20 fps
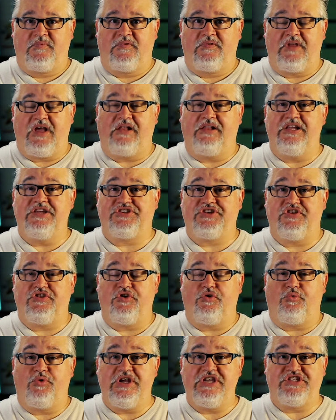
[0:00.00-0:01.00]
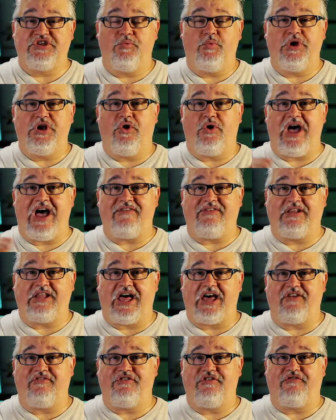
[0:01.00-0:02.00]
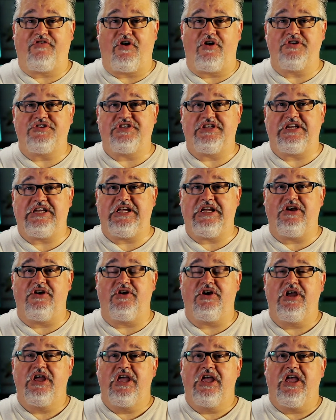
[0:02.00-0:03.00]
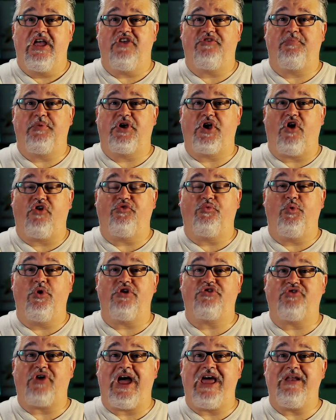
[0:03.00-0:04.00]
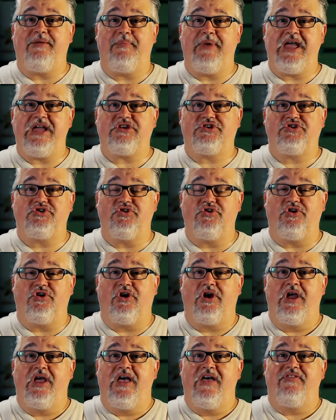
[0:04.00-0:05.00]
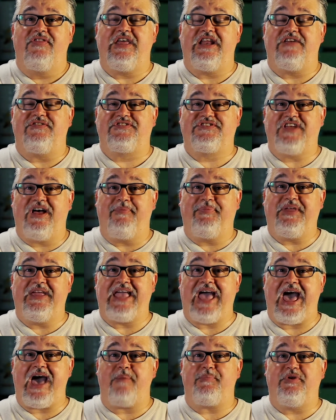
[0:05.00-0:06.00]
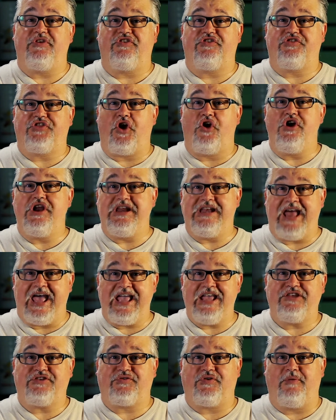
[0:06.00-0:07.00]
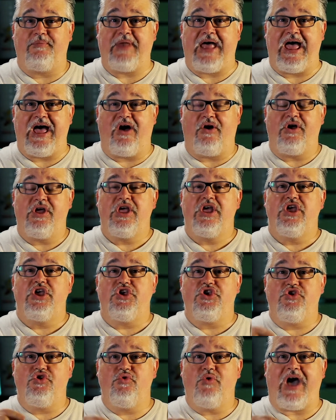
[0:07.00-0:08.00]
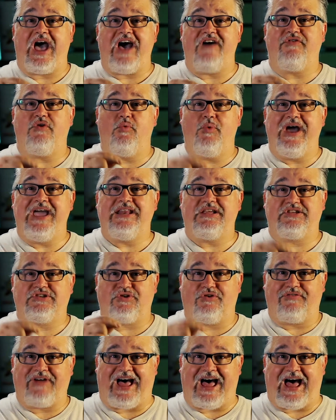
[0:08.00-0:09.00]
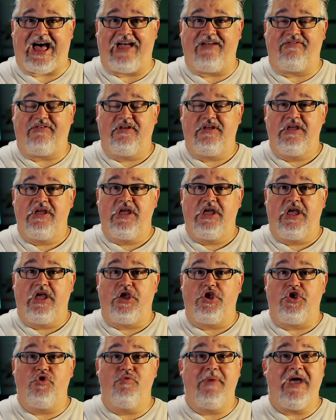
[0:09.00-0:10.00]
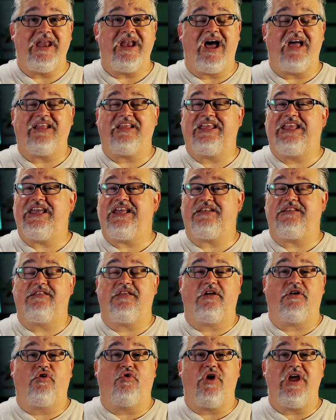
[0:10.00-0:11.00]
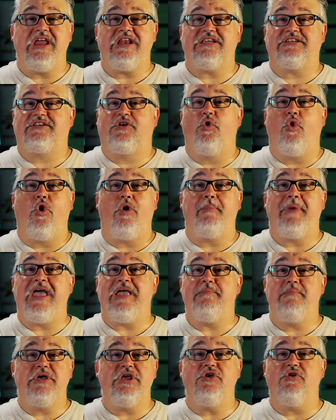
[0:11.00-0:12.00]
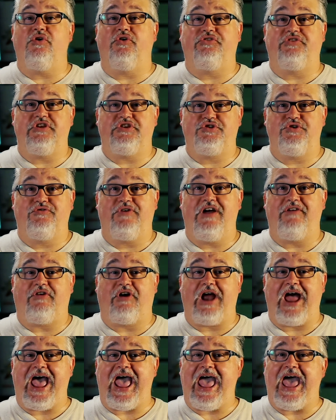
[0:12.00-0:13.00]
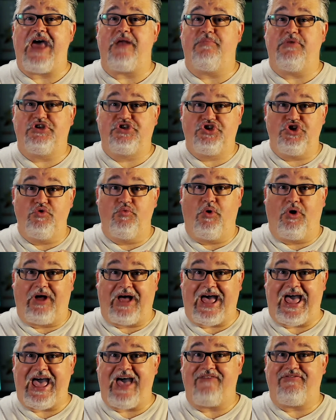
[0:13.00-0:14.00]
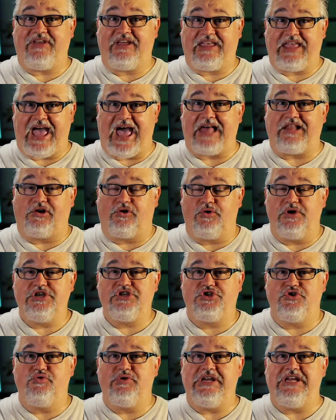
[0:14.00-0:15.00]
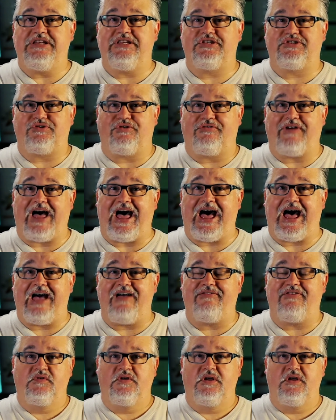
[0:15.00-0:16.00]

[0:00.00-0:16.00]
Now listen, the reason we don't have a lot of diversity here is because we're trying to make sure that if something happens 30 days from now, you have a way to survive. You may not get the greatest gourmet meals that you've ever had, but you will have the calories you need to survive.